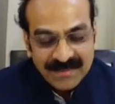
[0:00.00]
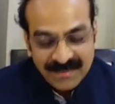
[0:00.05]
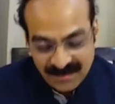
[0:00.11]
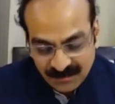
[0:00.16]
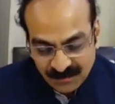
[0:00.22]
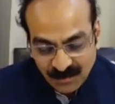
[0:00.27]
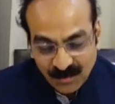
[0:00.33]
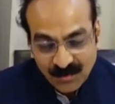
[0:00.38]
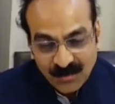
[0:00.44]

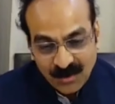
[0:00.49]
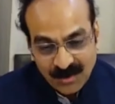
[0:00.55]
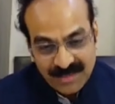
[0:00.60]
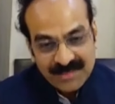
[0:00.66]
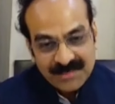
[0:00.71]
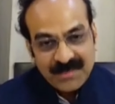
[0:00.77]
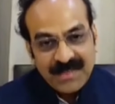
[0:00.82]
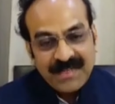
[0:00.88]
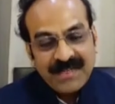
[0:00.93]
what is
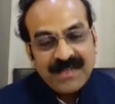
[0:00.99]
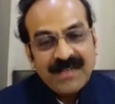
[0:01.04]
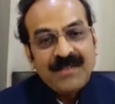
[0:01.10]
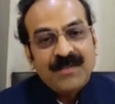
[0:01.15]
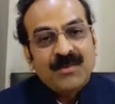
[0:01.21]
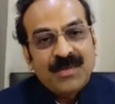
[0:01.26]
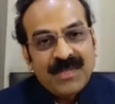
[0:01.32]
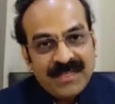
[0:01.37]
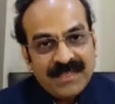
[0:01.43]
being done
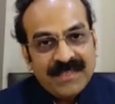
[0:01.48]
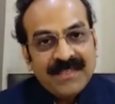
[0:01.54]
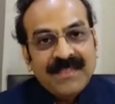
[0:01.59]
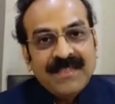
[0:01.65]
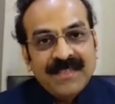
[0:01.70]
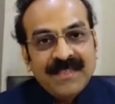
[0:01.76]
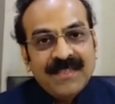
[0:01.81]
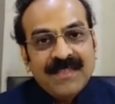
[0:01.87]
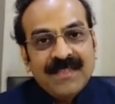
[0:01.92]
today.
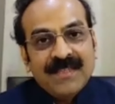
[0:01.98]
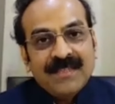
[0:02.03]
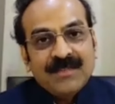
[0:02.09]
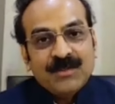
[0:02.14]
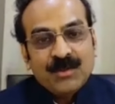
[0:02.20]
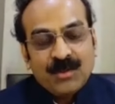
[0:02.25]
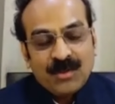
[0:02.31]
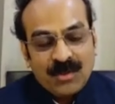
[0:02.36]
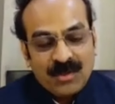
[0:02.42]

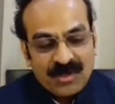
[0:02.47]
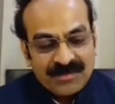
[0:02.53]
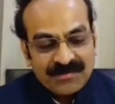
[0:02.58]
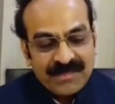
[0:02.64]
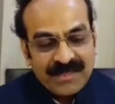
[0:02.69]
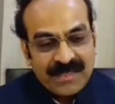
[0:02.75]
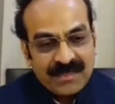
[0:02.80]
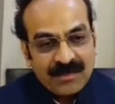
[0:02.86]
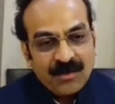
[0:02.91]
So a lot of
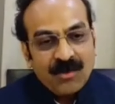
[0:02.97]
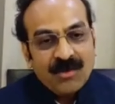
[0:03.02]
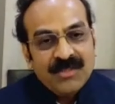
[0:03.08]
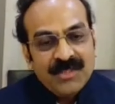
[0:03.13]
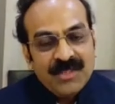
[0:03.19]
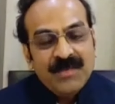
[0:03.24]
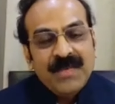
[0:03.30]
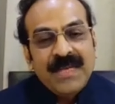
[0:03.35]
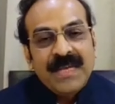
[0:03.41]

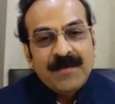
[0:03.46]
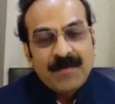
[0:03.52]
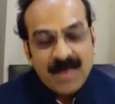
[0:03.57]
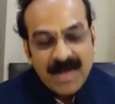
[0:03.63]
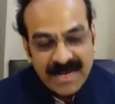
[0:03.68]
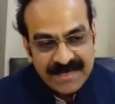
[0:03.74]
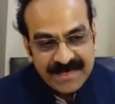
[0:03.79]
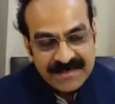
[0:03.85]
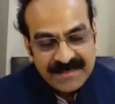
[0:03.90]
technology being
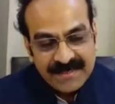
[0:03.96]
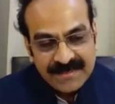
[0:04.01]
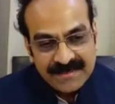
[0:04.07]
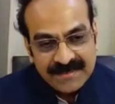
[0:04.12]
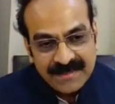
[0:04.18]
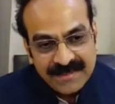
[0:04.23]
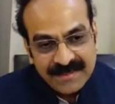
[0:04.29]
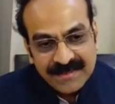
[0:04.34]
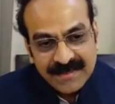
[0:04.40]
applied these
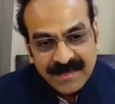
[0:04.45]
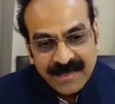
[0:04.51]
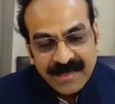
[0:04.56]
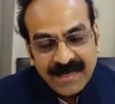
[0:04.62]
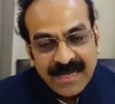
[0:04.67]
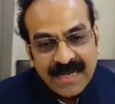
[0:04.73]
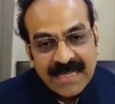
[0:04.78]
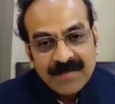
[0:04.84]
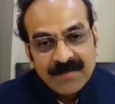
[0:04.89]
days,
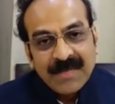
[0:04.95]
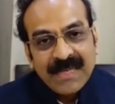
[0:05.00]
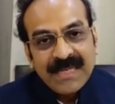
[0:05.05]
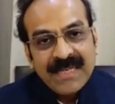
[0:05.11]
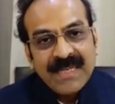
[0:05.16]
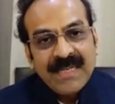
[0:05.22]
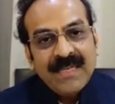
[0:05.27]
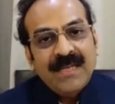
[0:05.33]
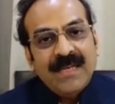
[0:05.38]
and
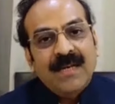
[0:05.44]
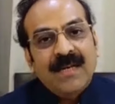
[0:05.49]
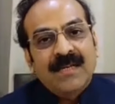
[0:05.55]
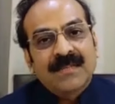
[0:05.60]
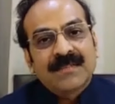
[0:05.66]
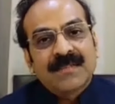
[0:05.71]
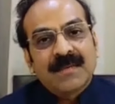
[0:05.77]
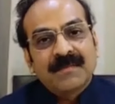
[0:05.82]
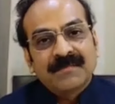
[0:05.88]
many uh,
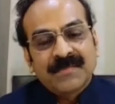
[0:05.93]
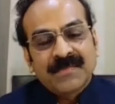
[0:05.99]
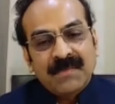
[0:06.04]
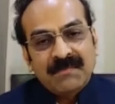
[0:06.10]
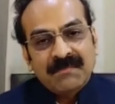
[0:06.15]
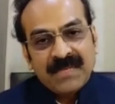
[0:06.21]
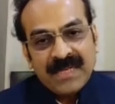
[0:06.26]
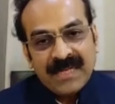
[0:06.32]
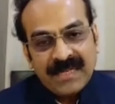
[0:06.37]
some some
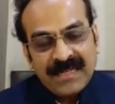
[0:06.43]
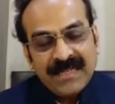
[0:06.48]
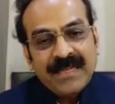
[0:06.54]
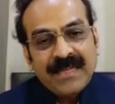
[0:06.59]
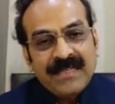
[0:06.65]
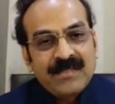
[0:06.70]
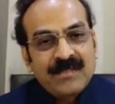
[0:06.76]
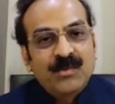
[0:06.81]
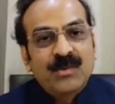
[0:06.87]
really
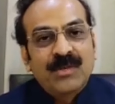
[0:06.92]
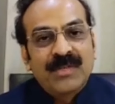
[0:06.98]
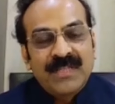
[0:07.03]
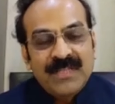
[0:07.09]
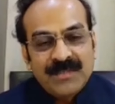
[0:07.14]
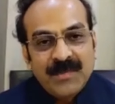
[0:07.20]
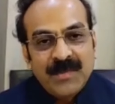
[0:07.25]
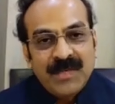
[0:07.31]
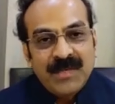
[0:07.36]
nice jewelry is
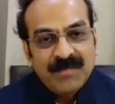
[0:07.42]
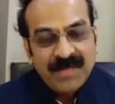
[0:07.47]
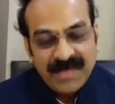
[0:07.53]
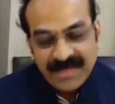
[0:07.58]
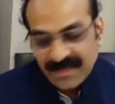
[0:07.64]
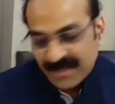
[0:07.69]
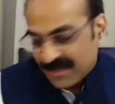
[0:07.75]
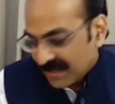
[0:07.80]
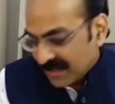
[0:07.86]
being
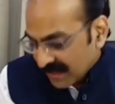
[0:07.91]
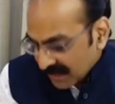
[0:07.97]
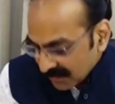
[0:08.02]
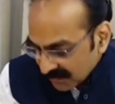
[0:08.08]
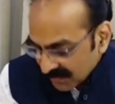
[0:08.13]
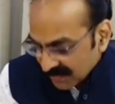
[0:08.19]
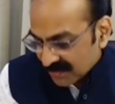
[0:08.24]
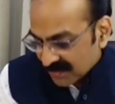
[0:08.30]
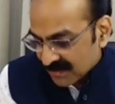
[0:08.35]
made
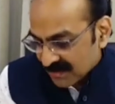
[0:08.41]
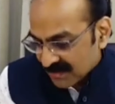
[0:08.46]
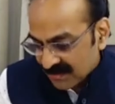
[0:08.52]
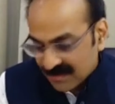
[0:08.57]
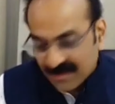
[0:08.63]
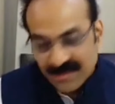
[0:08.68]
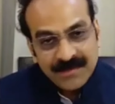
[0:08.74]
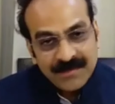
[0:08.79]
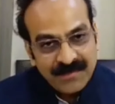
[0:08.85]
even in the
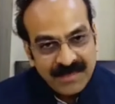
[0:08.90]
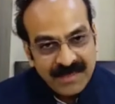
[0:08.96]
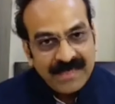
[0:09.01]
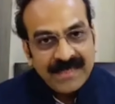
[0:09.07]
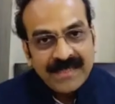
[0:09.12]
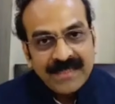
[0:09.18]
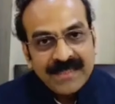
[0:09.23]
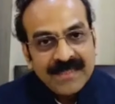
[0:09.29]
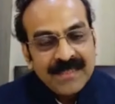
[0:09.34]
this field.
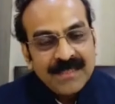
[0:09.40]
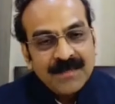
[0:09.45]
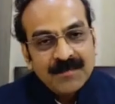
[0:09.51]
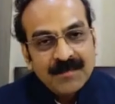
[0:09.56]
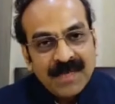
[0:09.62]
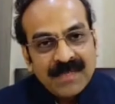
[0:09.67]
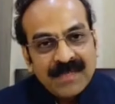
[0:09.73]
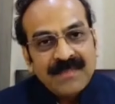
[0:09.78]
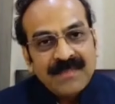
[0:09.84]

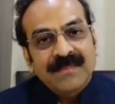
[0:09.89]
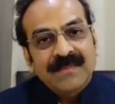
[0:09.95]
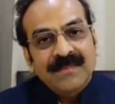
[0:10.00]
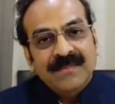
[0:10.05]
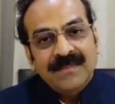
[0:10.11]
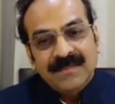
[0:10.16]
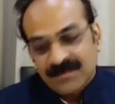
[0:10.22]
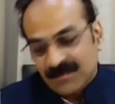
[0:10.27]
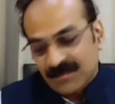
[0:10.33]
But
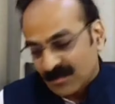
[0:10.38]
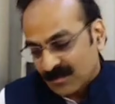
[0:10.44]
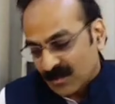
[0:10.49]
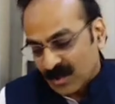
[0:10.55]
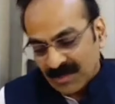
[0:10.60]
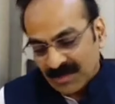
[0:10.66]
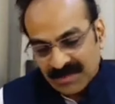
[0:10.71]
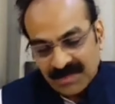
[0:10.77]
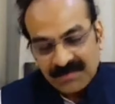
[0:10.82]

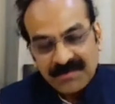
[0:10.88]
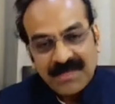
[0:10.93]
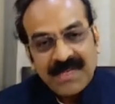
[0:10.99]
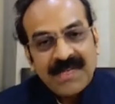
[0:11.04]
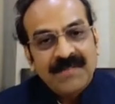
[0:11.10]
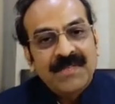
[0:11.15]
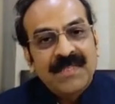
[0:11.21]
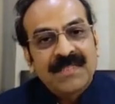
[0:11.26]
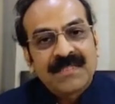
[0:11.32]
whatever we
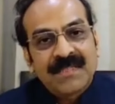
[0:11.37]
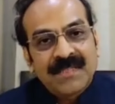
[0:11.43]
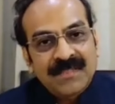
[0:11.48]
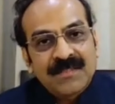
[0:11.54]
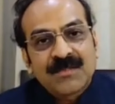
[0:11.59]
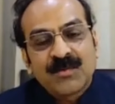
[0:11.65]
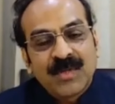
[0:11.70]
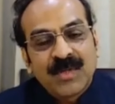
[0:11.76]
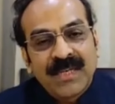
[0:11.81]
have
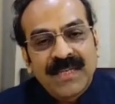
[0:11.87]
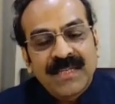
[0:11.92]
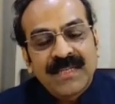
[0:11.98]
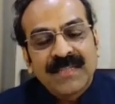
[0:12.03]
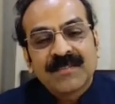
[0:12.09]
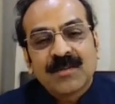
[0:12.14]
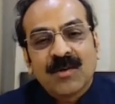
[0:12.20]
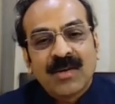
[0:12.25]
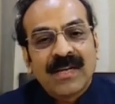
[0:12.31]
discussed today
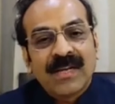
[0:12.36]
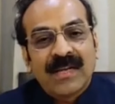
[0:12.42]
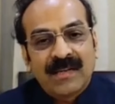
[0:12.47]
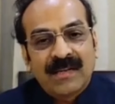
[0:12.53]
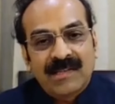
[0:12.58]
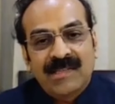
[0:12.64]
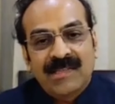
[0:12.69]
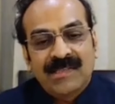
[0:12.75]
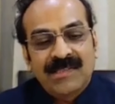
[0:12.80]
is all
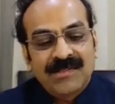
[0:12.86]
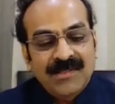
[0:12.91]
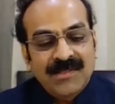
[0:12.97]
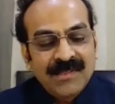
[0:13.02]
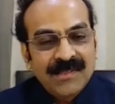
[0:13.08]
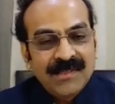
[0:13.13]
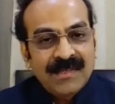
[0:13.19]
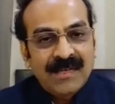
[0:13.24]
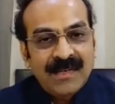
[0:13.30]
heritage,
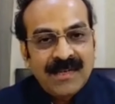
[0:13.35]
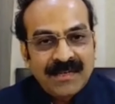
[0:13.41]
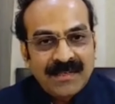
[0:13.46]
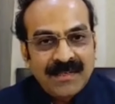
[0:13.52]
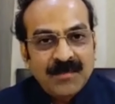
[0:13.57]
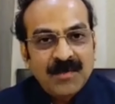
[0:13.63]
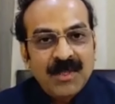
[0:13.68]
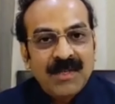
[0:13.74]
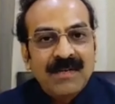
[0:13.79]

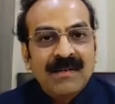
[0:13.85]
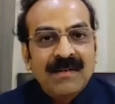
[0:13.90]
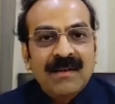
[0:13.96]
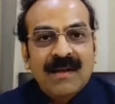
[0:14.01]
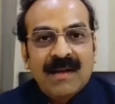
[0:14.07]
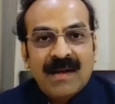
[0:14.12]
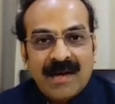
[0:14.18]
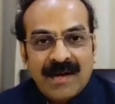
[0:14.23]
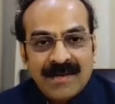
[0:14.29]
collectible,
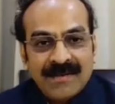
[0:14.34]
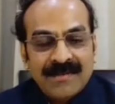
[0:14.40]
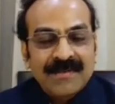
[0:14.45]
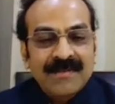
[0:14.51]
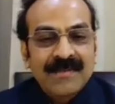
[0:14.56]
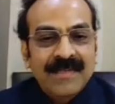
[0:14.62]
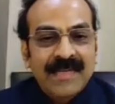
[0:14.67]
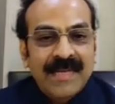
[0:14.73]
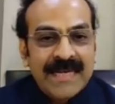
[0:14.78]
art,
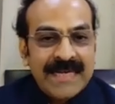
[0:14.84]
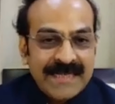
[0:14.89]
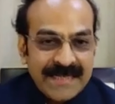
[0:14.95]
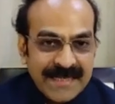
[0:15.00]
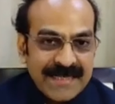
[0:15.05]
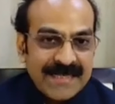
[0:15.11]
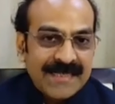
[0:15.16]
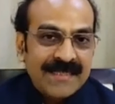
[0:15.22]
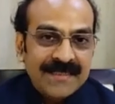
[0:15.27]

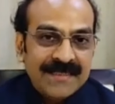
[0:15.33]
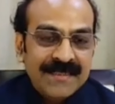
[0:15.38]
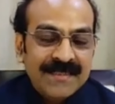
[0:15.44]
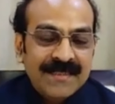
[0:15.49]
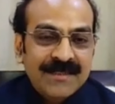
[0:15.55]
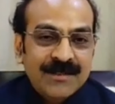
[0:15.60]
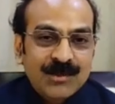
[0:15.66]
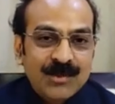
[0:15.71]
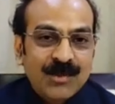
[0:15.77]
antique.
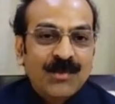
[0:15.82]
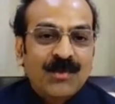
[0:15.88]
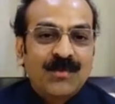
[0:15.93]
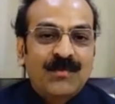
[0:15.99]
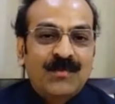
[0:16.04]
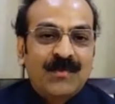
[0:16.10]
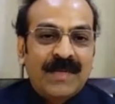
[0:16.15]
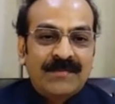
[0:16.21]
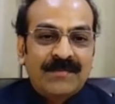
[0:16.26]
So
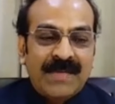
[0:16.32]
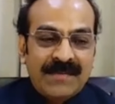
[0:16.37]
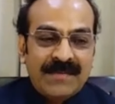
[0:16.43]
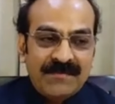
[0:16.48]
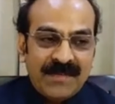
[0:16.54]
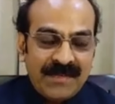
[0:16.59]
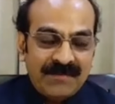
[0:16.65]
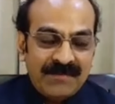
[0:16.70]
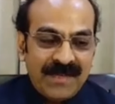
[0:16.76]
yeah. Uh, when
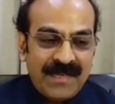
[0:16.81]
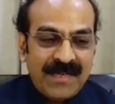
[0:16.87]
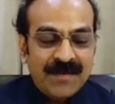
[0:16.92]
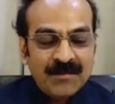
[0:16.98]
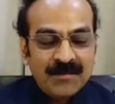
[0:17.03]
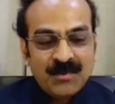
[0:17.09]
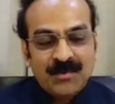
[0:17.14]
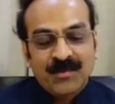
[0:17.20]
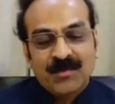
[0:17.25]
when we come
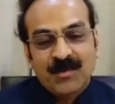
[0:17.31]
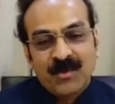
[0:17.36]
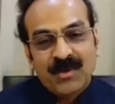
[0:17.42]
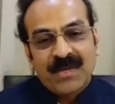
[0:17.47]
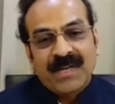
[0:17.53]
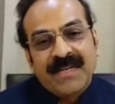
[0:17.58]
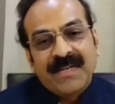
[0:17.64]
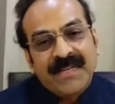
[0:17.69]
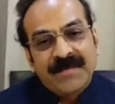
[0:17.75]
to more
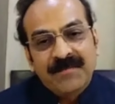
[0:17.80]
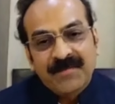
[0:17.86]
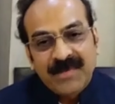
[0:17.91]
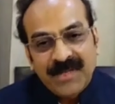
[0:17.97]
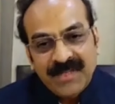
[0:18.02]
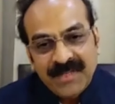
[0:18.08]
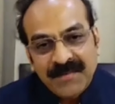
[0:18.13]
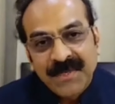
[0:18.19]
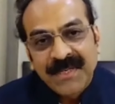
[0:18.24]

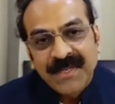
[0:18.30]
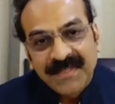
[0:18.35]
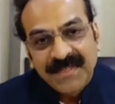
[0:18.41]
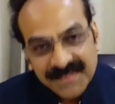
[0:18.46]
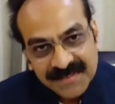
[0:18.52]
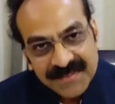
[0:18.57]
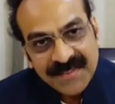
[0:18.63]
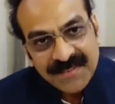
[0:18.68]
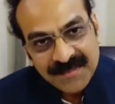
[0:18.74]
contemporary, we can
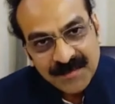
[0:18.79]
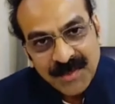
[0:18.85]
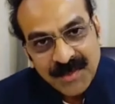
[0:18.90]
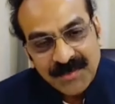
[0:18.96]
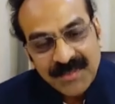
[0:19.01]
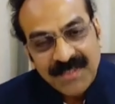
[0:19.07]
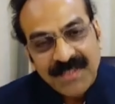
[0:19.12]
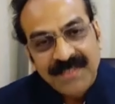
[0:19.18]
discuss about that.